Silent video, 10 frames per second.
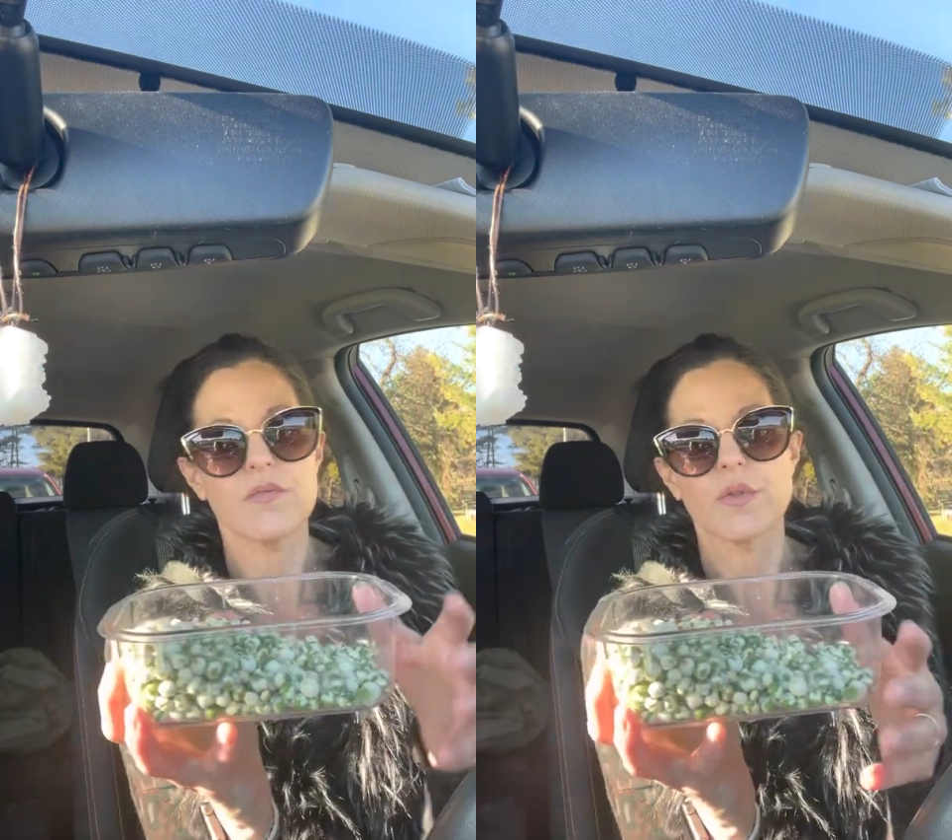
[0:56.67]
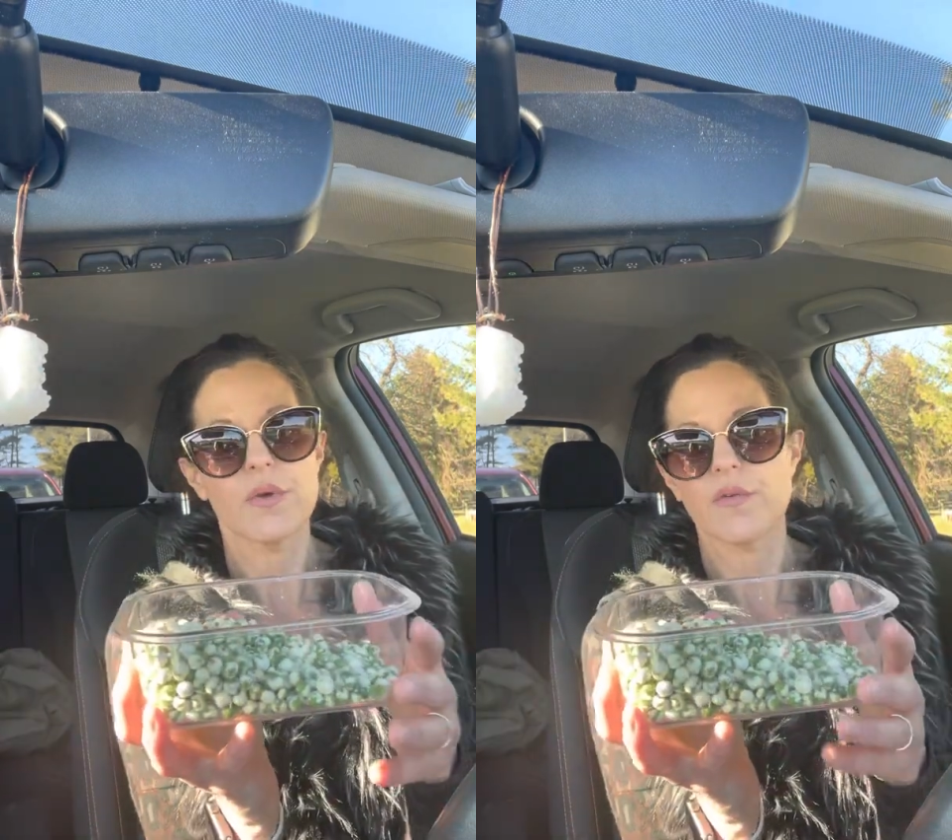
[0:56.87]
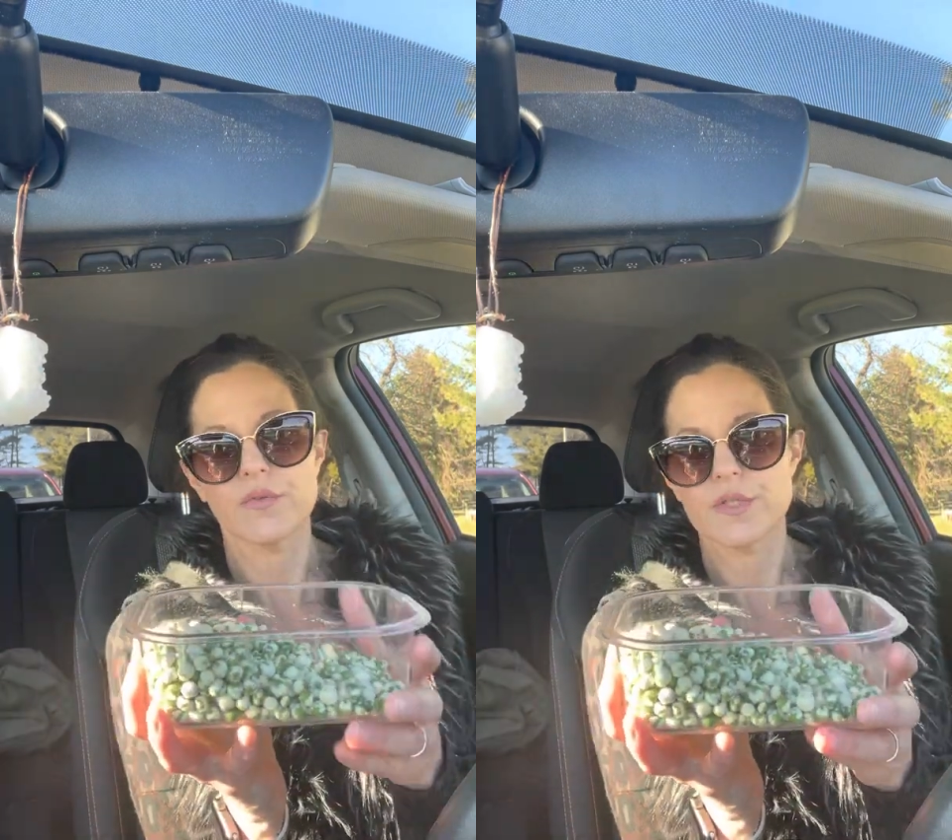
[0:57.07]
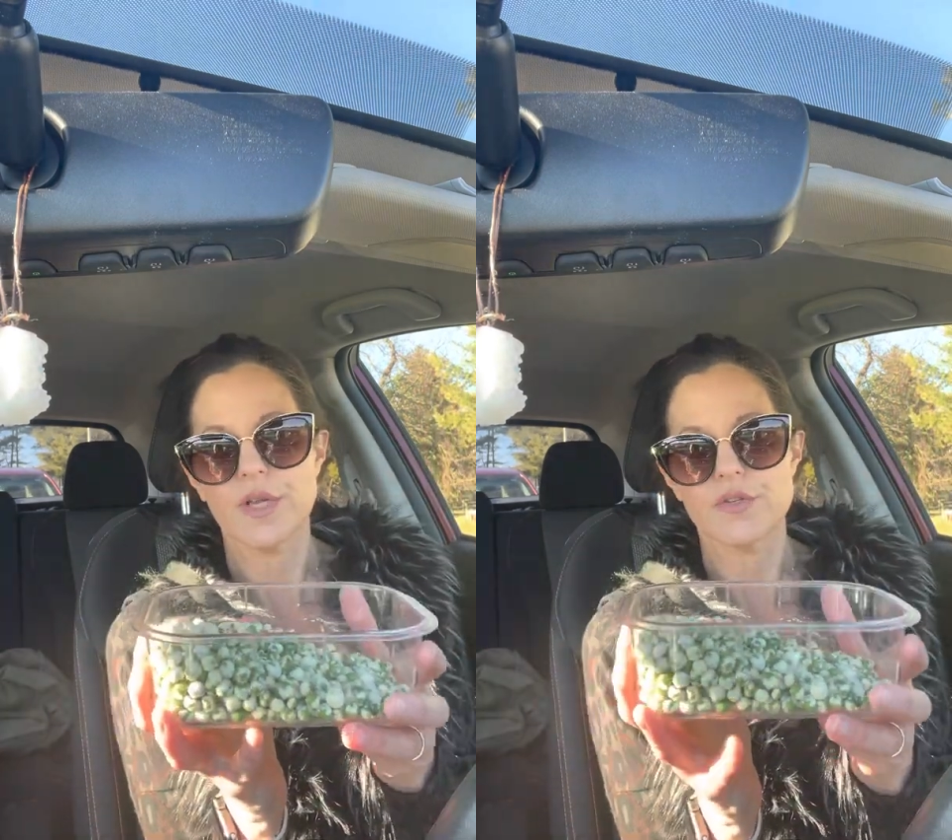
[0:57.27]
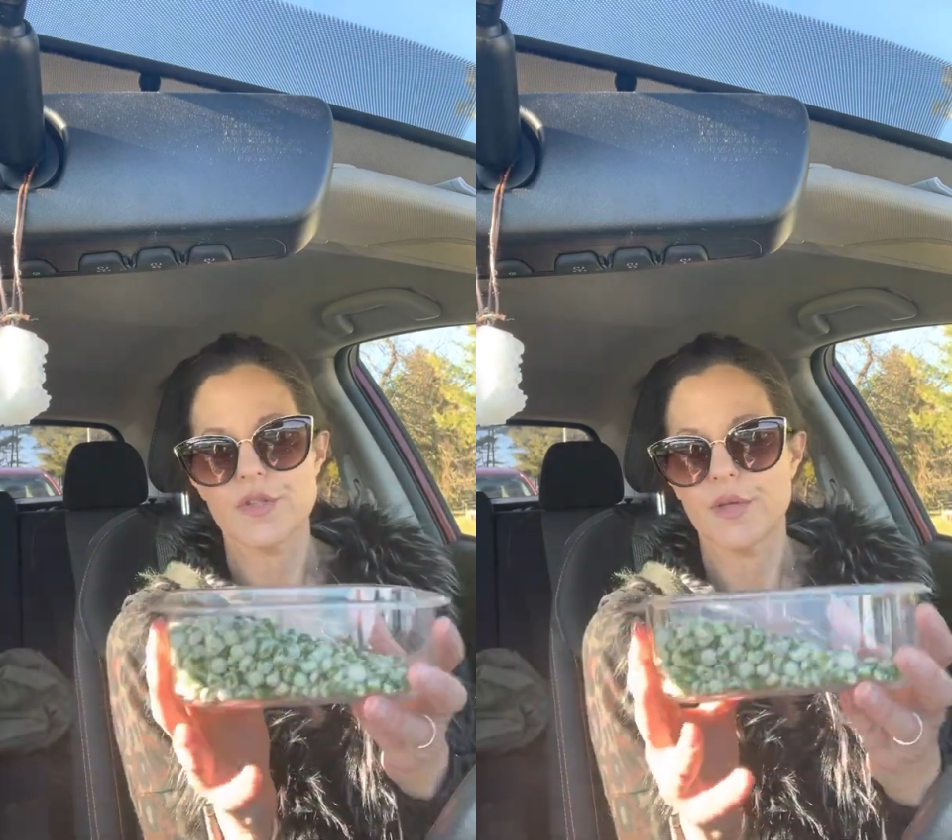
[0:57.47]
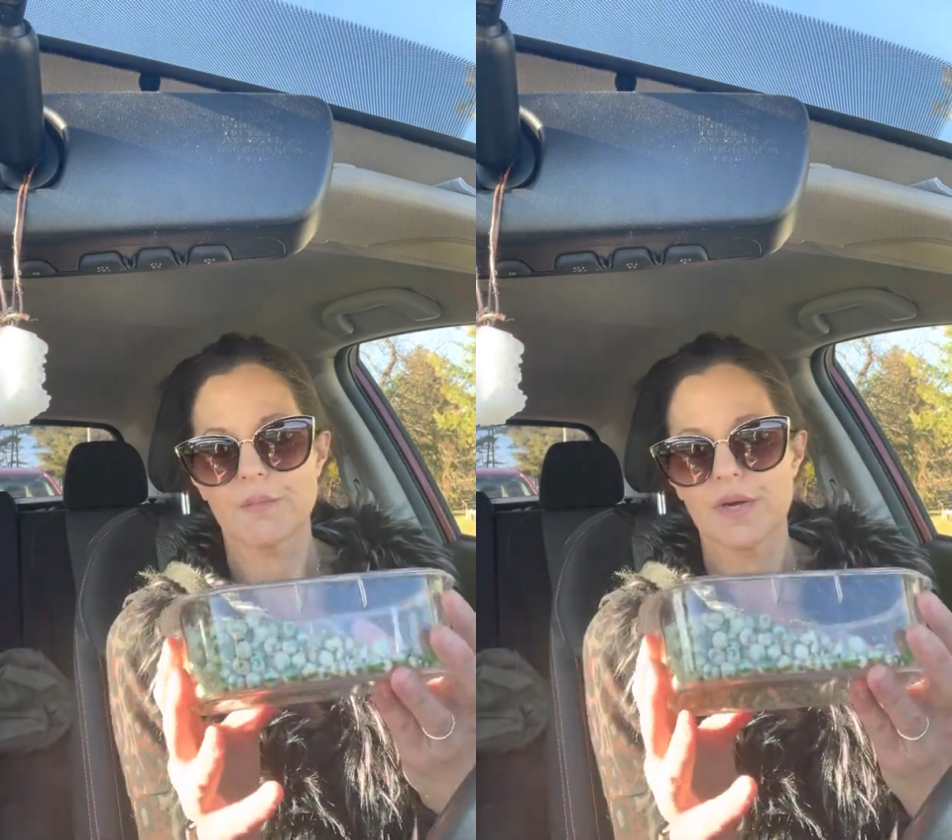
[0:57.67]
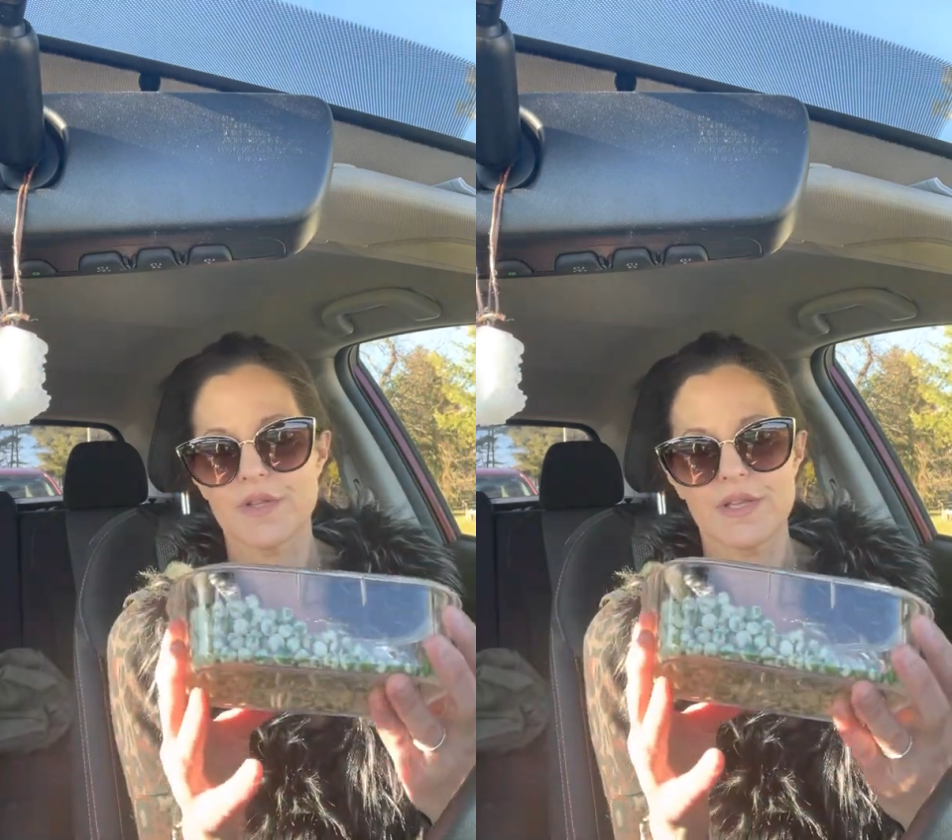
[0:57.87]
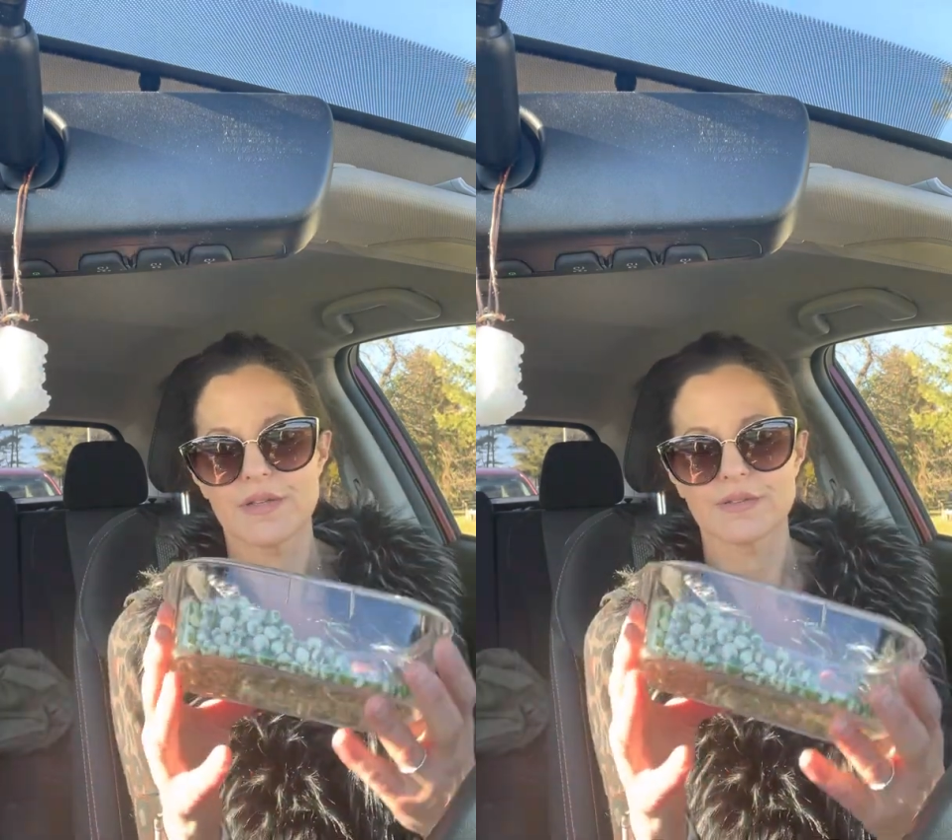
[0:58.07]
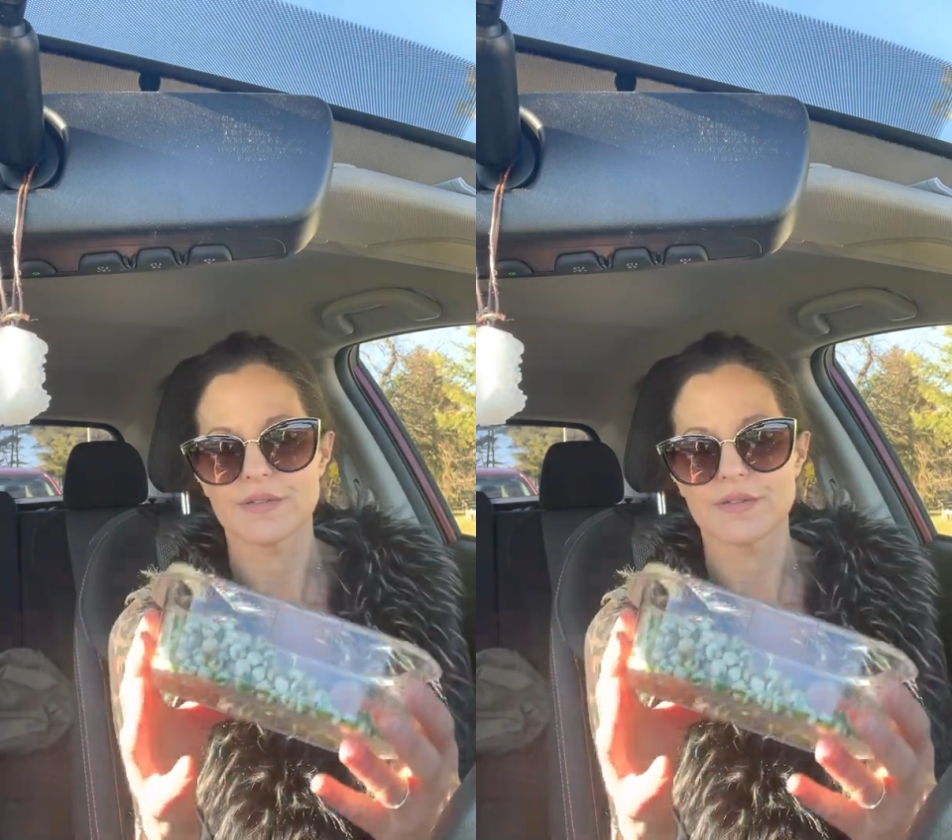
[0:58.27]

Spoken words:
even though everyone's touched them and everything else.